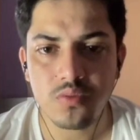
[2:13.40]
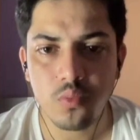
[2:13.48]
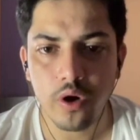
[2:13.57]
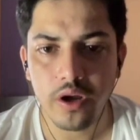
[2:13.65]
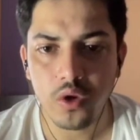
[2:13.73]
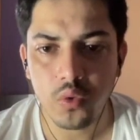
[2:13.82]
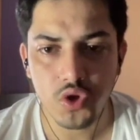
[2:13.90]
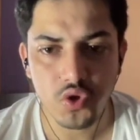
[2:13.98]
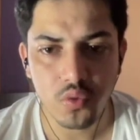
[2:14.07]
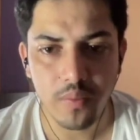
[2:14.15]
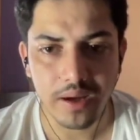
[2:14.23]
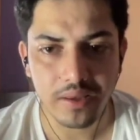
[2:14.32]
point we
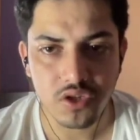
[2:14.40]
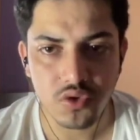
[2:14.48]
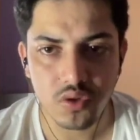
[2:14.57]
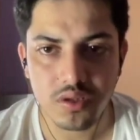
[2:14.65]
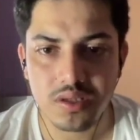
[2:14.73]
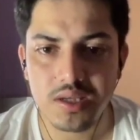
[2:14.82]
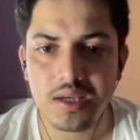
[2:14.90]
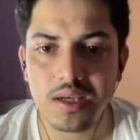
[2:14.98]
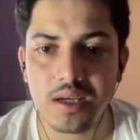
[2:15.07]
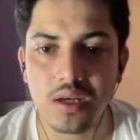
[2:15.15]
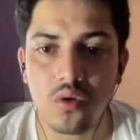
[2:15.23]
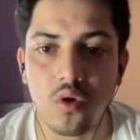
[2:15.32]
should buy this token see
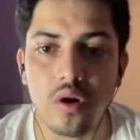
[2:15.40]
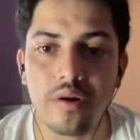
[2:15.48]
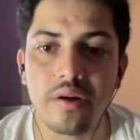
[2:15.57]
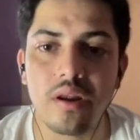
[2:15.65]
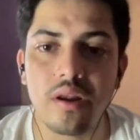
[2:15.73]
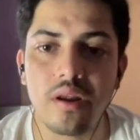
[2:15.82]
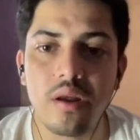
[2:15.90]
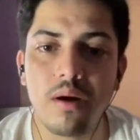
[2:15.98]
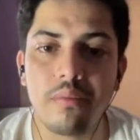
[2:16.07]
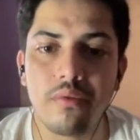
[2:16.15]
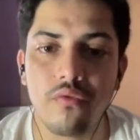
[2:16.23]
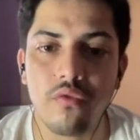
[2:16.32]
it already
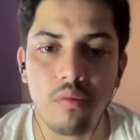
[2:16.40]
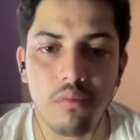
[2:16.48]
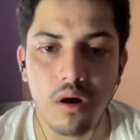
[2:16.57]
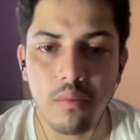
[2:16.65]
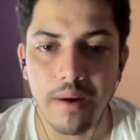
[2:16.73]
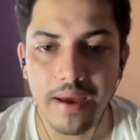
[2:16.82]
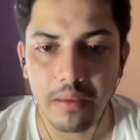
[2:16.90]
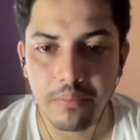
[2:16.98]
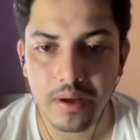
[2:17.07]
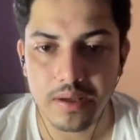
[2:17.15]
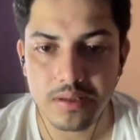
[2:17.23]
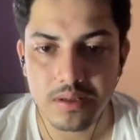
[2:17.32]
pumped from our buying
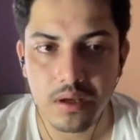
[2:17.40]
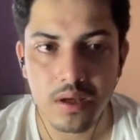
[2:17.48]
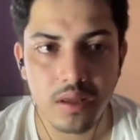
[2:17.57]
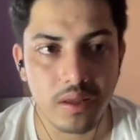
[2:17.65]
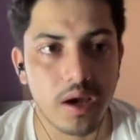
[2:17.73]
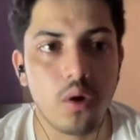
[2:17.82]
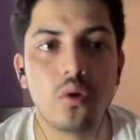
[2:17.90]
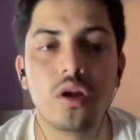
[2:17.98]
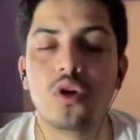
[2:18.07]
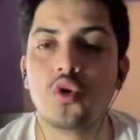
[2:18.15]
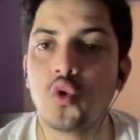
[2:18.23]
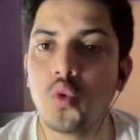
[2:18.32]
price there are
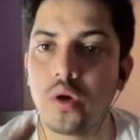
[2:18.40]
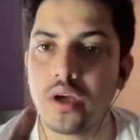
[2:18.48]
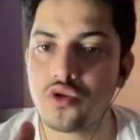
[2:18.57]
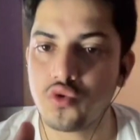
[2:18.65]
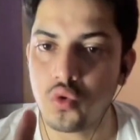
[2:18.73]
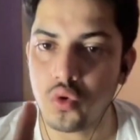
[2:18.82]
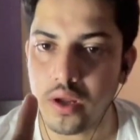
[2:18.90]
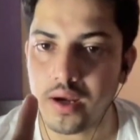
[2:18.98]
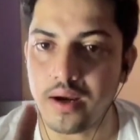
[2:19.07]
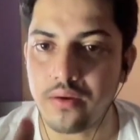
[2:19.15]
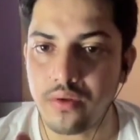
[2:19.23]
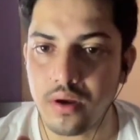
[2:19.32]
only two ways to
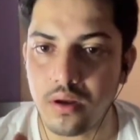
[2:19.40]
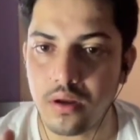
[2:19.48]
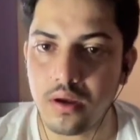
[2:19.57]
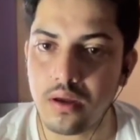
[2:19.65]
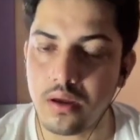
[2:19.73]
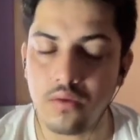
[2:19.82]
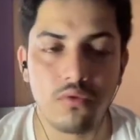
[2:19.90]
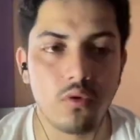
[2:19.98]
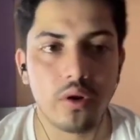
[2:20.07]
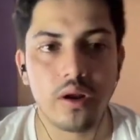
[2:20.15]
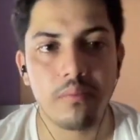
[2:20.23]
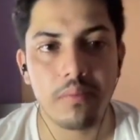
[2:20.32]
take a trade if you
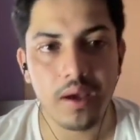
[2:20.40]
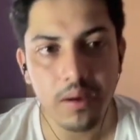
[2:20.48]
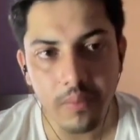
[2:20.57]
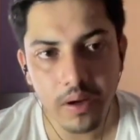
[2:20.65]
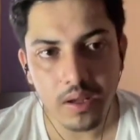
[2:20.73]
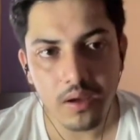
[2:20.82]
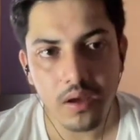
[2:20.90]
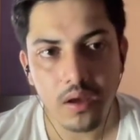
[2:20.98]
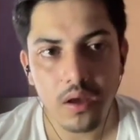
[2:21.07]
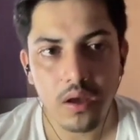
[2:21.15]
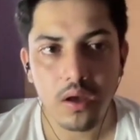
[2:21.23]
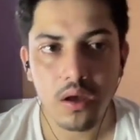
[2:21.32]
want to make money
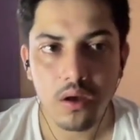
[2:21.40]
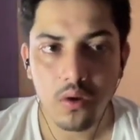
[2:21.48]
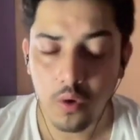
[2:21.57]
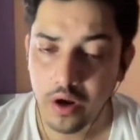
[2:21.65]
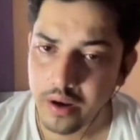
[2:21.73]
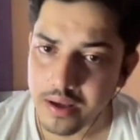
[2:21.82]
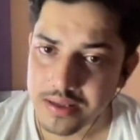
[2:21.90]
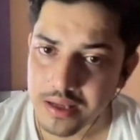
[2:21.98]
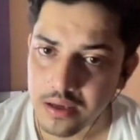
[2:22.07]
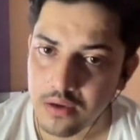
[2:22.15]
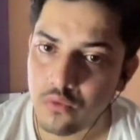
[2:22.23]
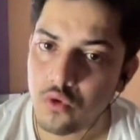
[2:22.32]
what did i
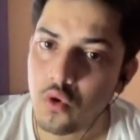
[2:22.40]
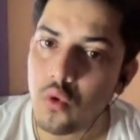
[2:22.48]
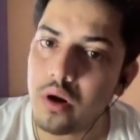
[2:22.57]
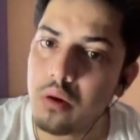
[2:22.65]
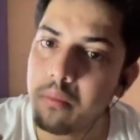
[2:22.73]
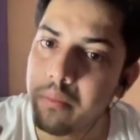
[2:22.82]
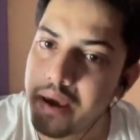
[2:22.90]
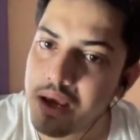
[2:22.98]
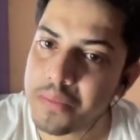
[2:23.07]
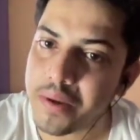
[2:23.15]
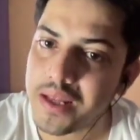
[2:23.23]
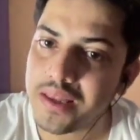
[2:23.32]
say if you want to make
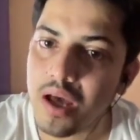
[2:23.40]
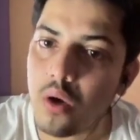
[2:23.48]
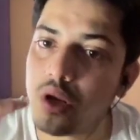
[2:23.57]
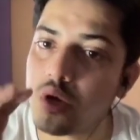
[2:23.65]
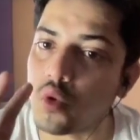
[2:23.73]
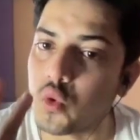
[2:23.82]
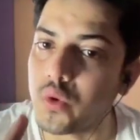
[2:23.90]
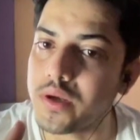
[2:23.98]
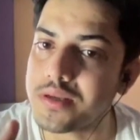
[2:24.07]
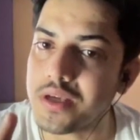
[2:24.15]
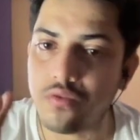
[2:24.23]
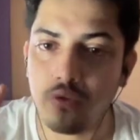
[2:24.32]
money there are only two
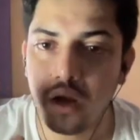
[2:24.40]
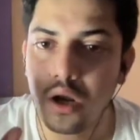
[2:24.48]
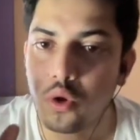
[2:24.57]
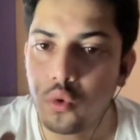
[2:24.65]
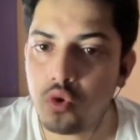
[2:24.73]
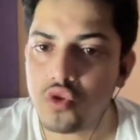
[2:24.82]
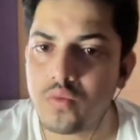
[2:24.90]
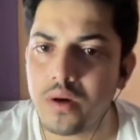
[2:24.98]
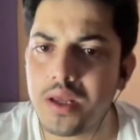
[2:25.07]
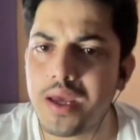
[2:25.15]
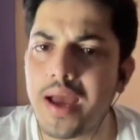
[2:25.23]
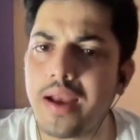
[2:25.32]
ways if you want to lose
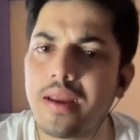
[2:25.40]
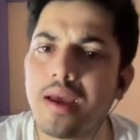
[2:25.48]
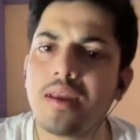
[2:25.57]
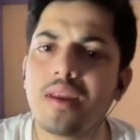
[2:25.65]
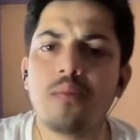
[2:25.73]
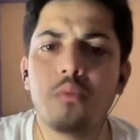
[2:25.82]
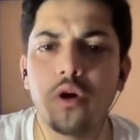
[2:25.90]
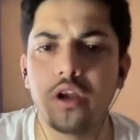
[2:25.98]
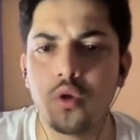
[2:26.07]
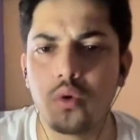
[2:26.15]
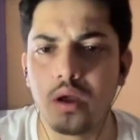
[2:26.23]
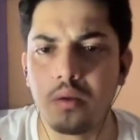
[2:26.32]
money at any
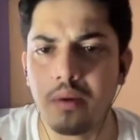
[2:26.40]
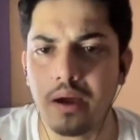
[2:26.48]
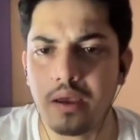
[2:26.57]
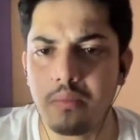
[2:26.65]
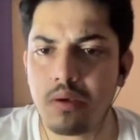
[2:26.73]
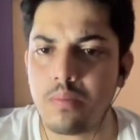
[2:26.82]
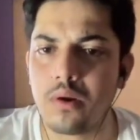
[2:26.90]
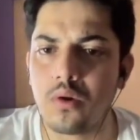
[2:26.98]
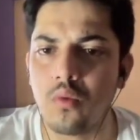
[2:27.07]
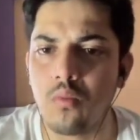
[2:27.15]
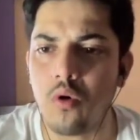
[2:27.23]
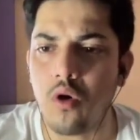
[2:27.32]
point you can buy people
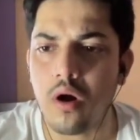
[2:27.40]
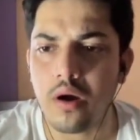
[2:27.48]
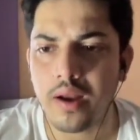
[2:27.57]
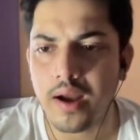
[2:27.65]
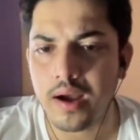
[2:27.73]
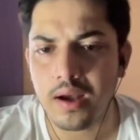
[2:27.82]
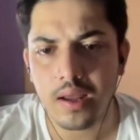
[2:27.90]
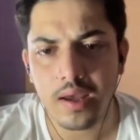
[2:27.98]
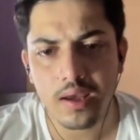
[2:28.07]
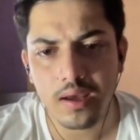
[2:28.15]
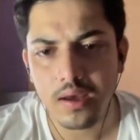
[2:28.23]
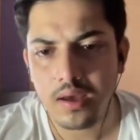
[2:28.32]
who bought at
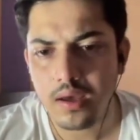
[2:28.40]
like